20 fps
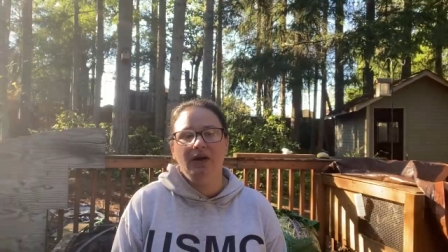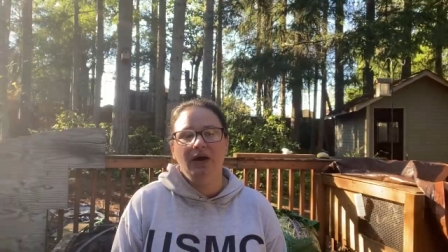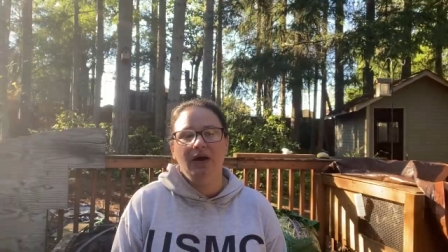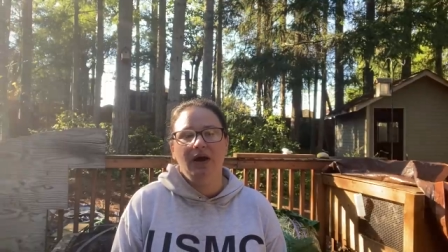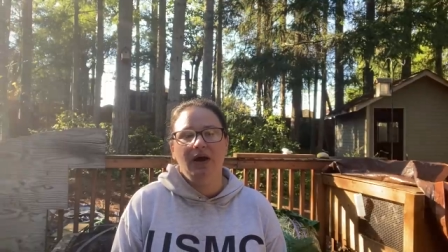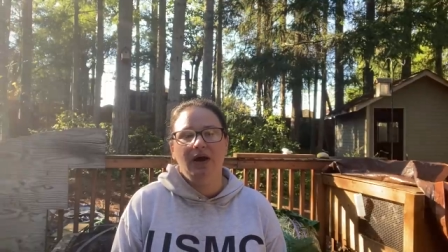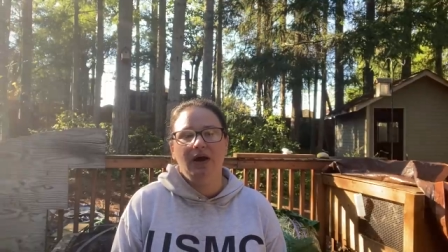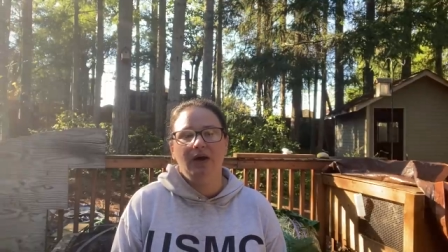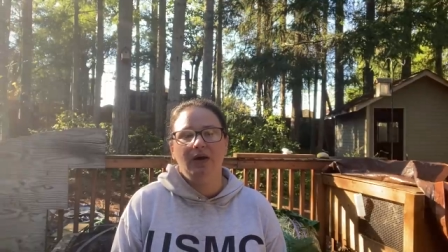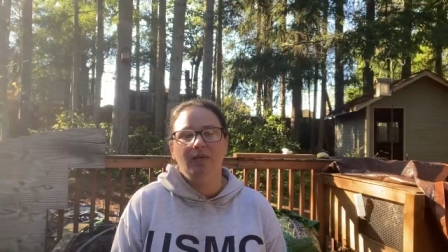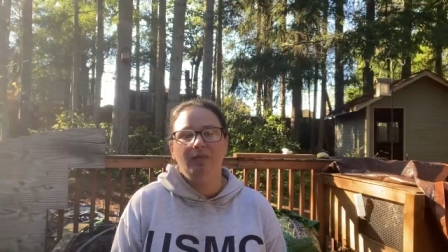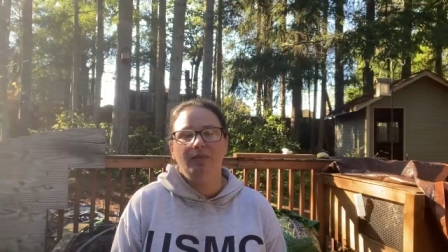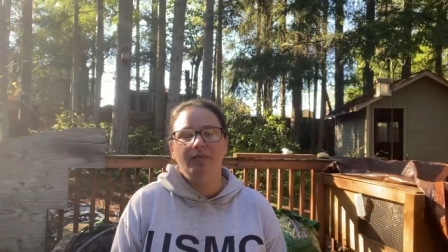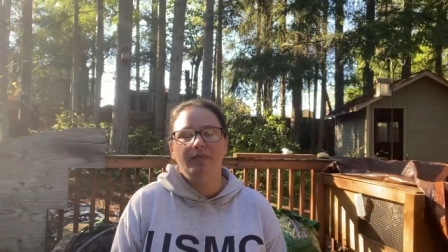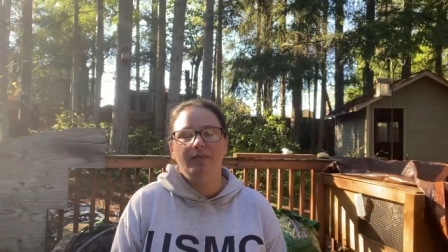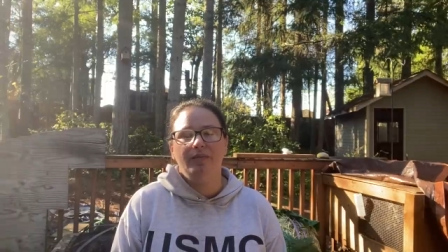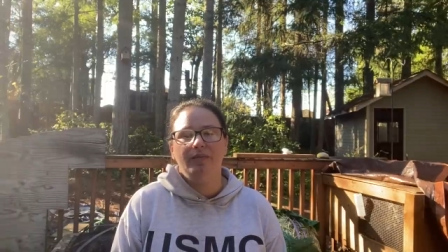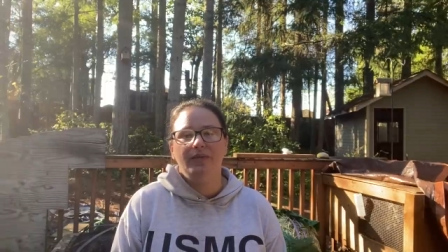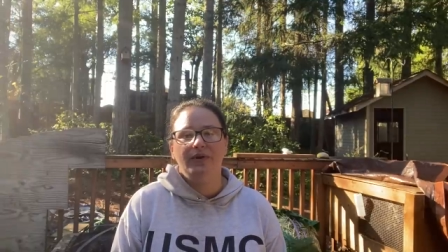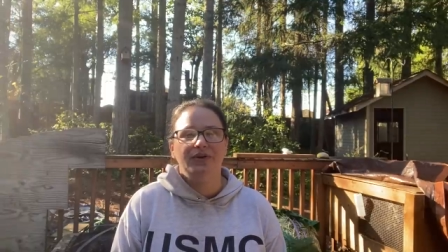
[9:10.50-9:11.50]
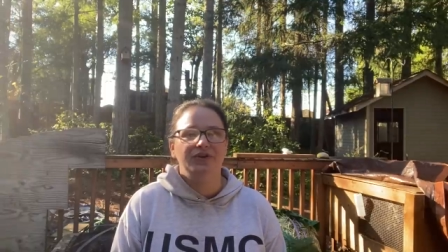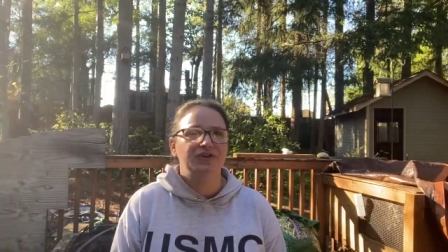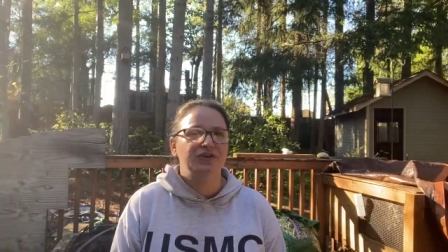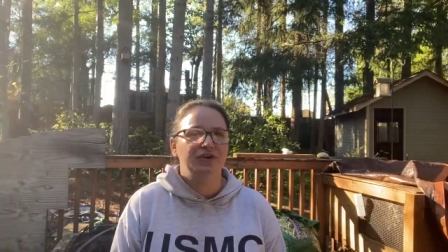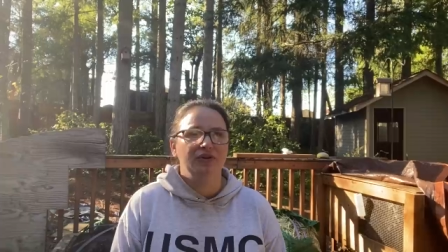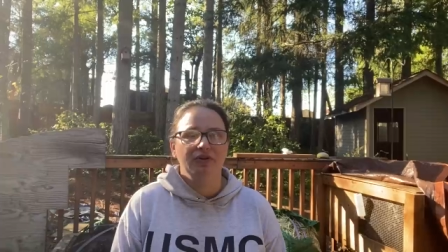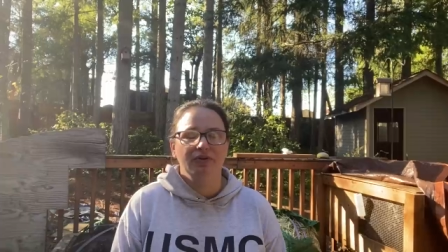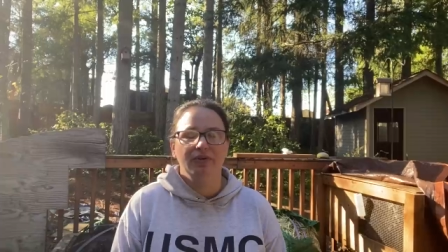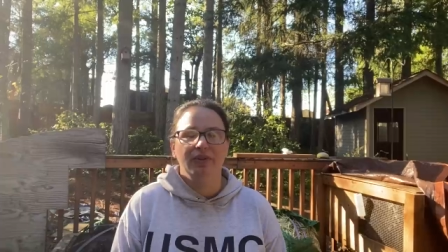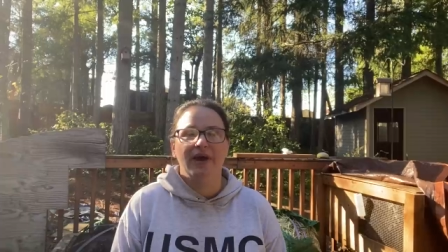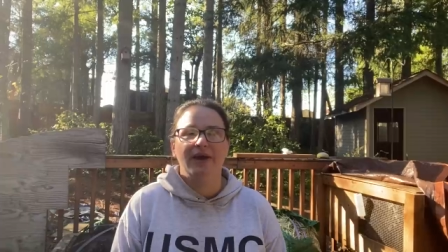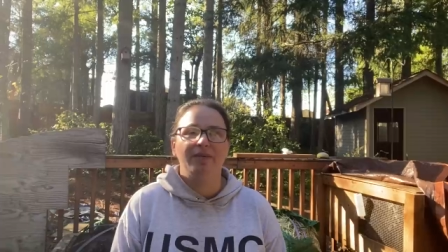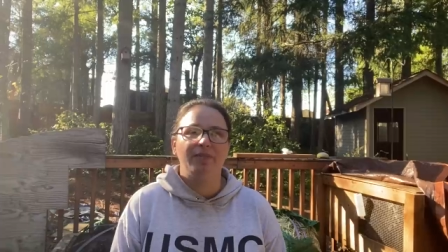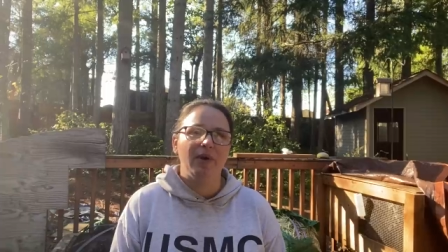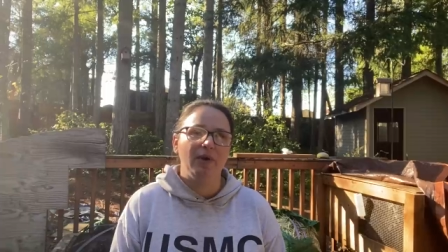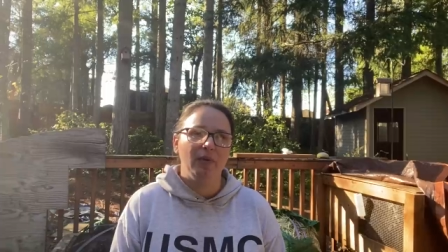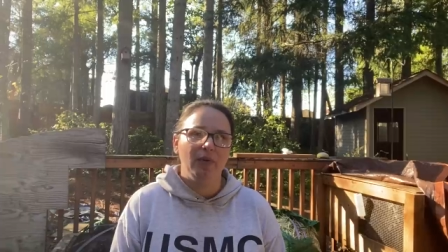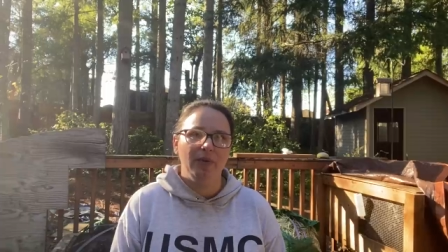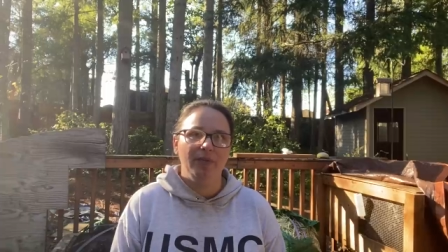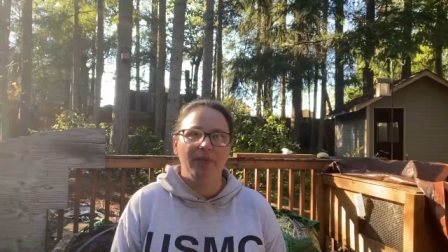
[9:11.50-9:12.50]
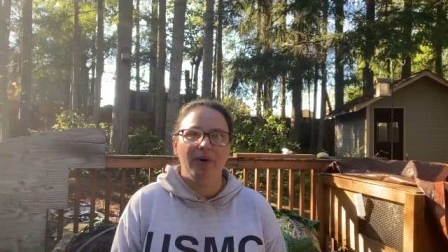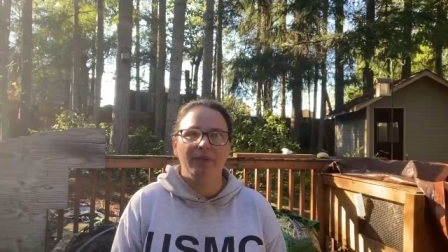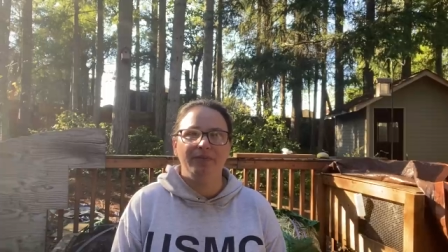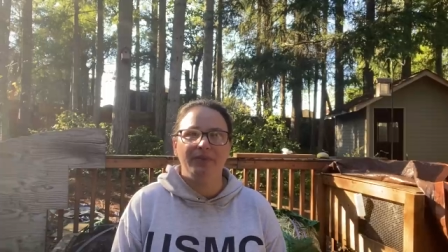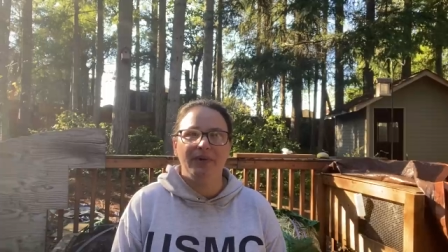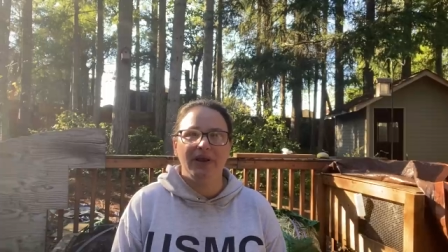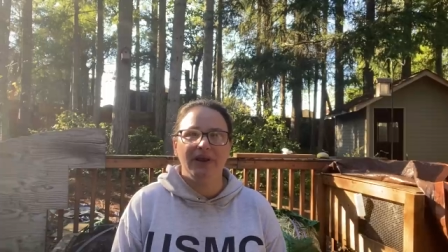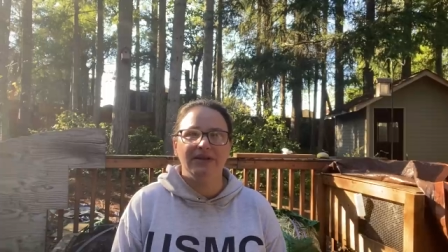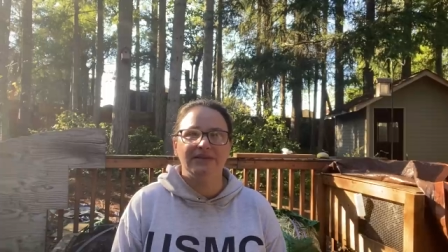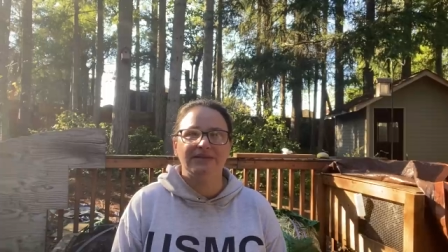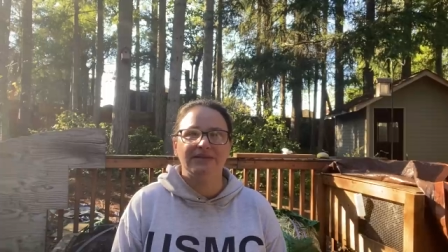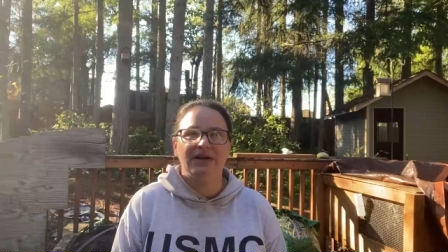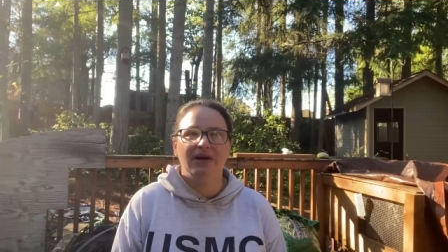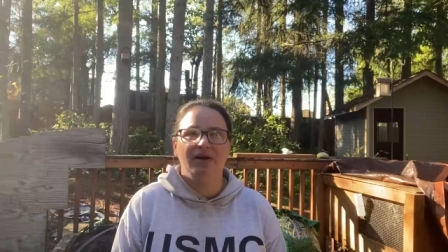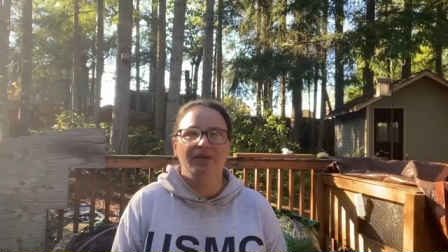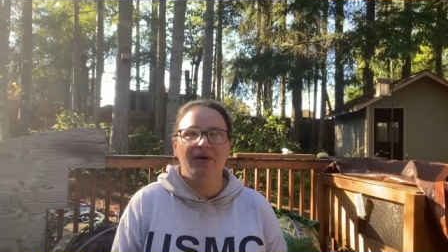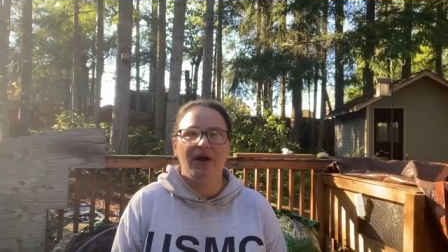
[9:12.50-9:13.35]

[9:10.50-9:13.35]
um, and show you like my whip updates and all